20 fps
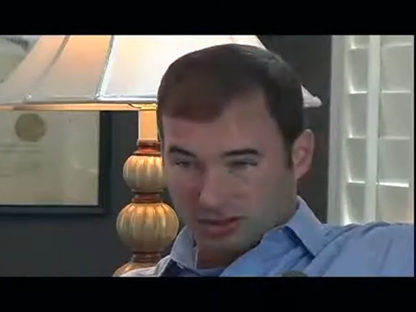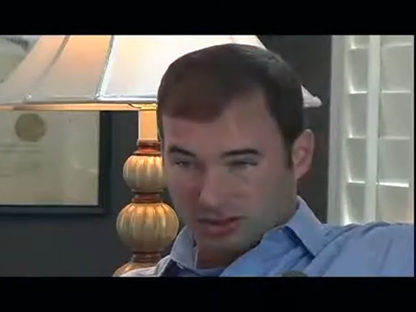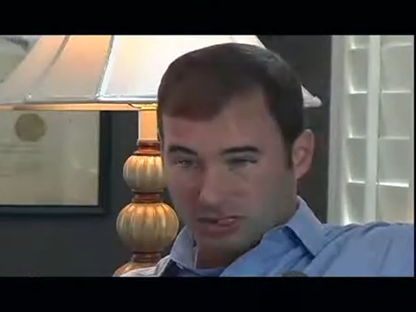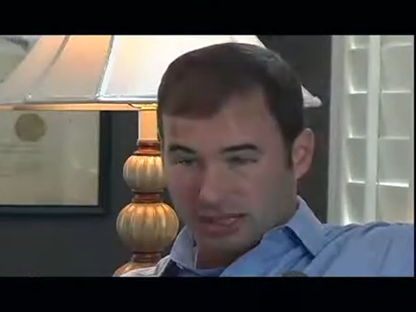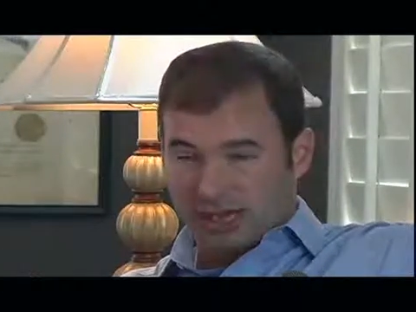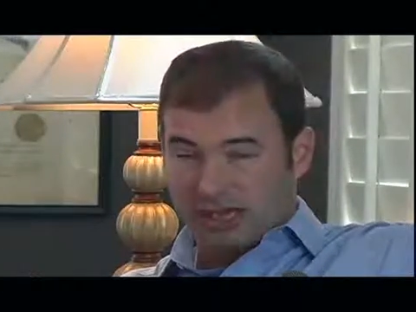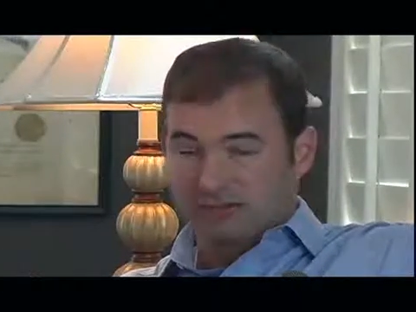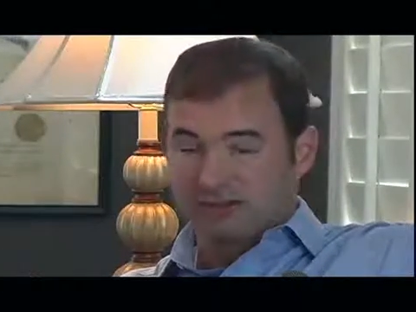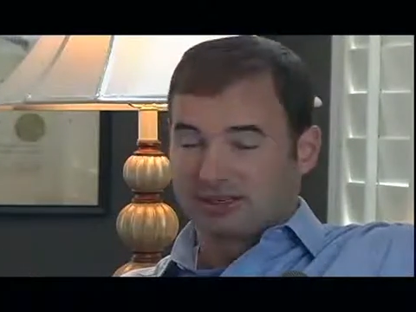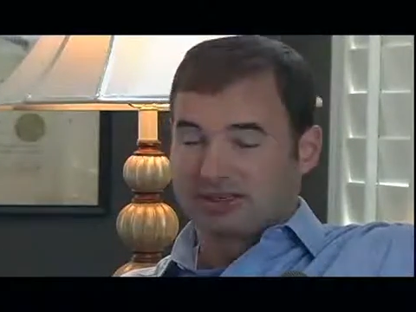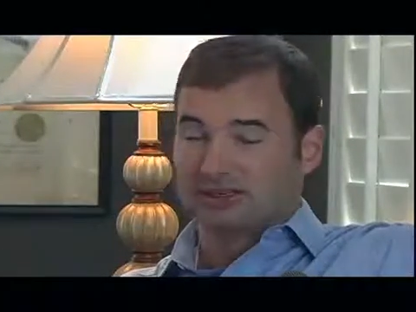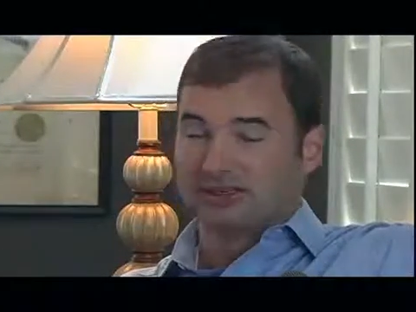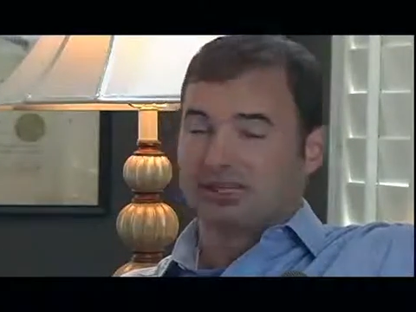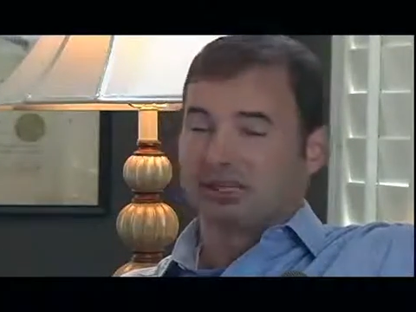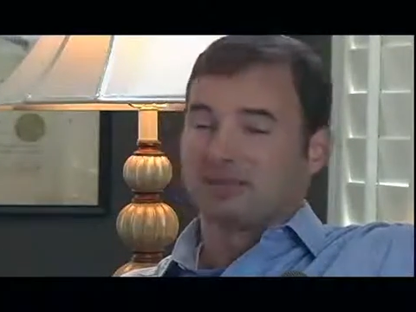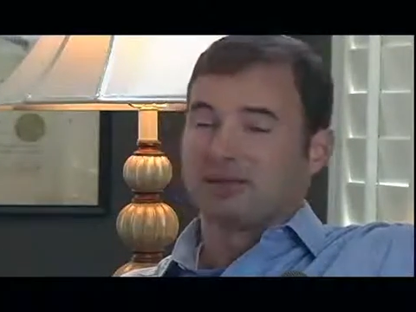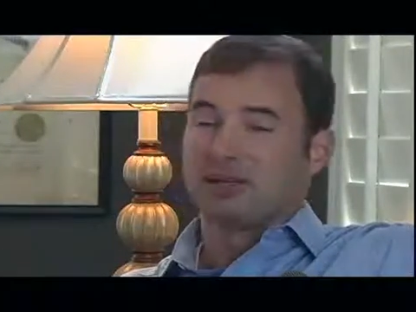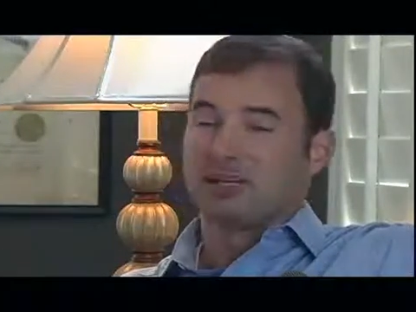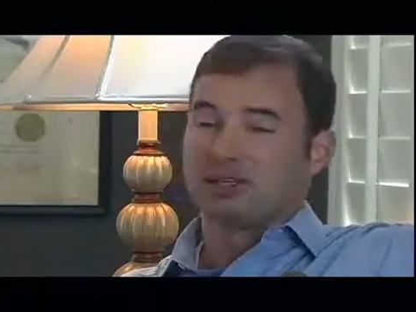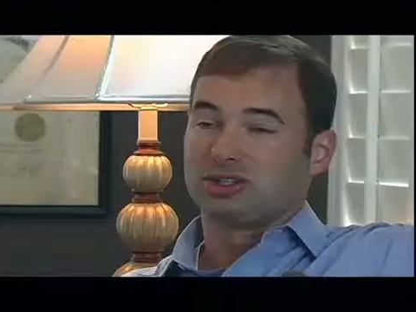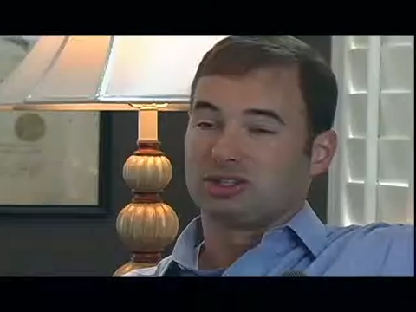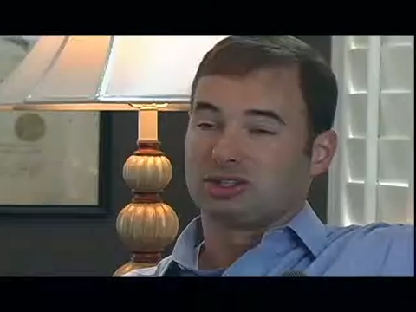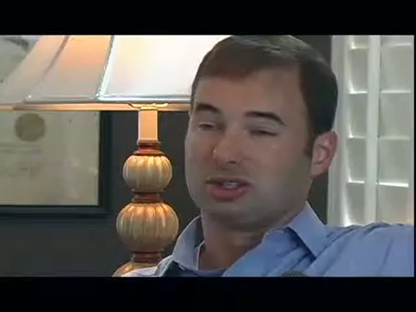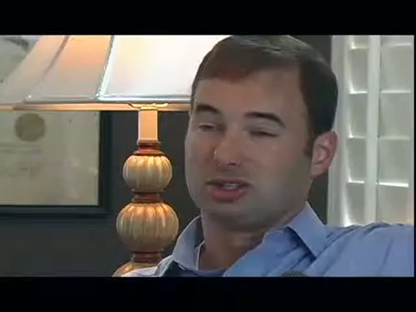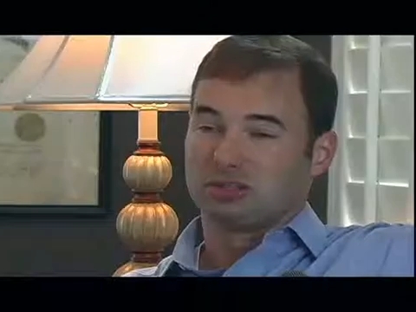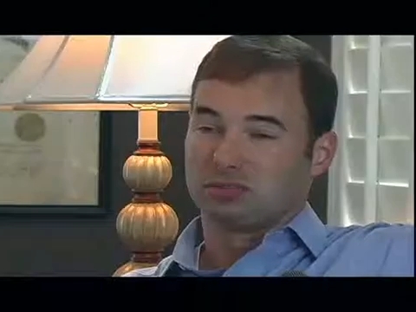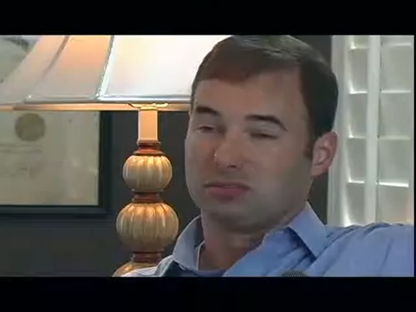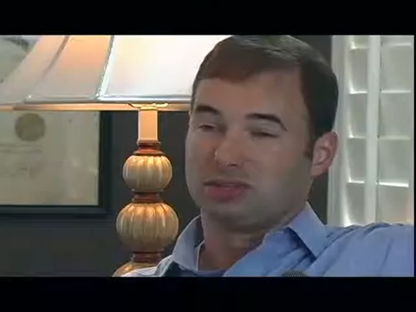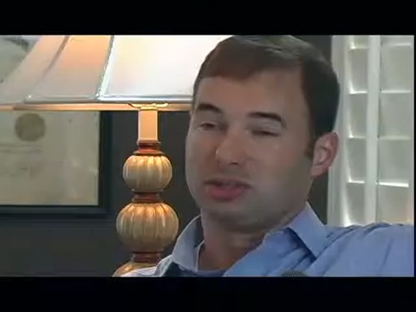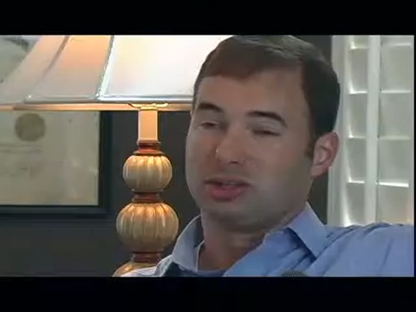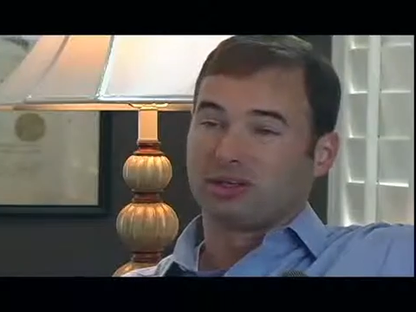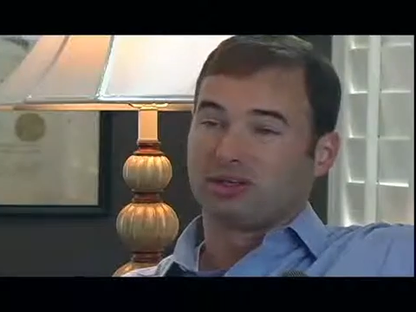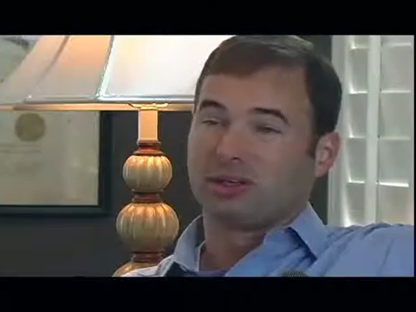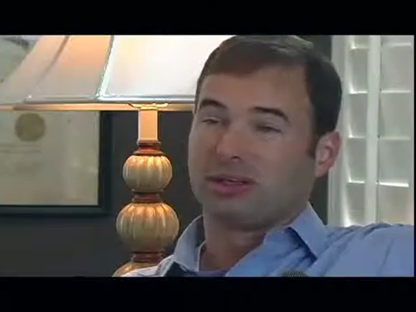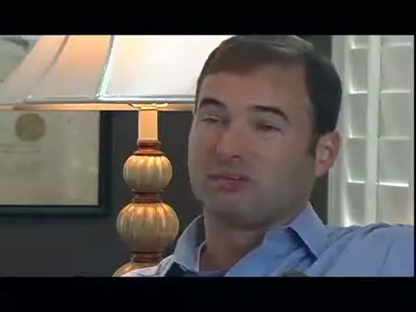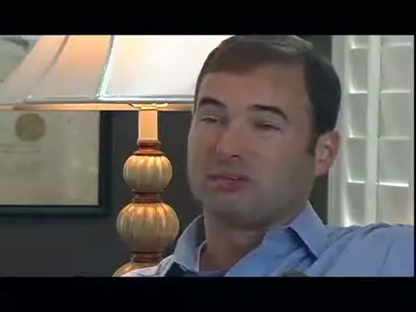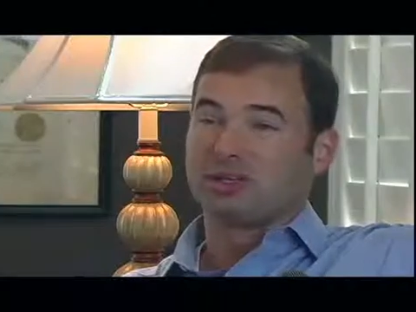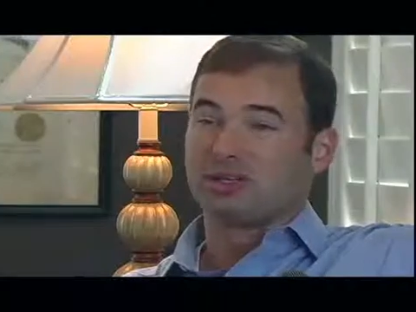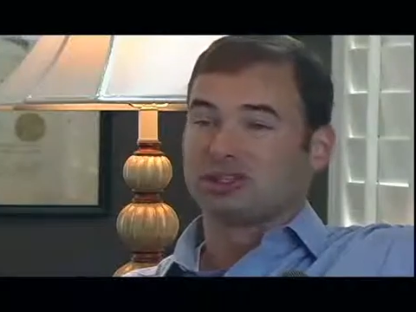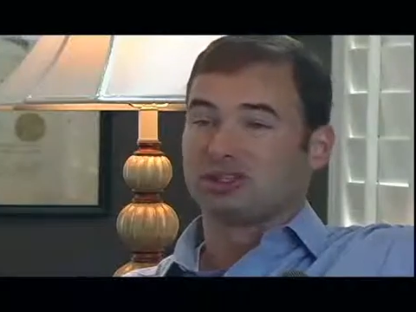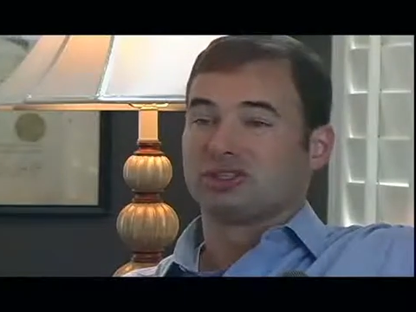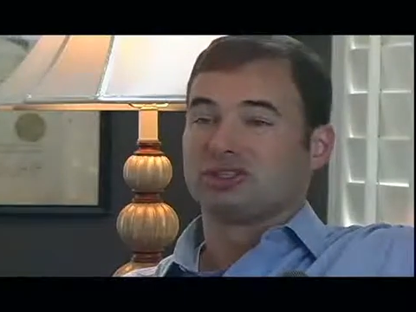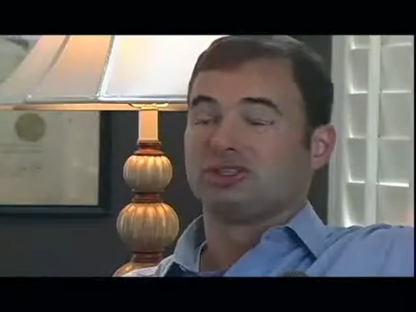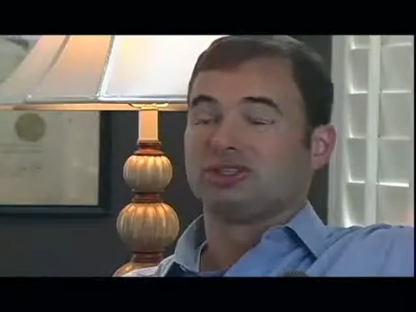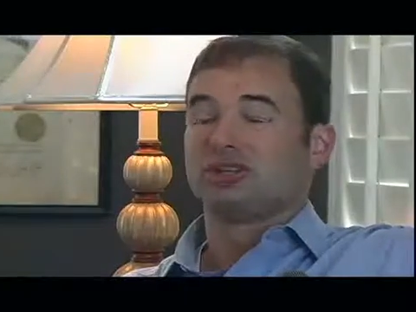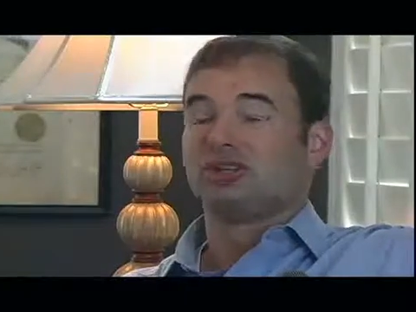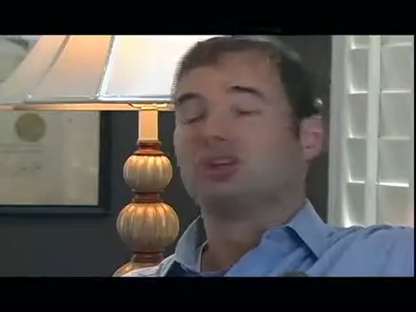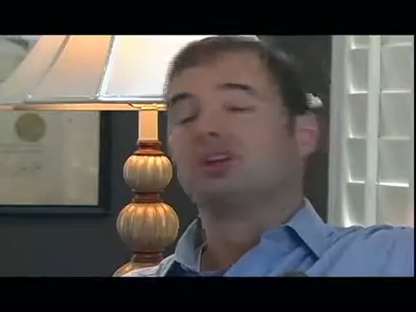have an examination complete on that patient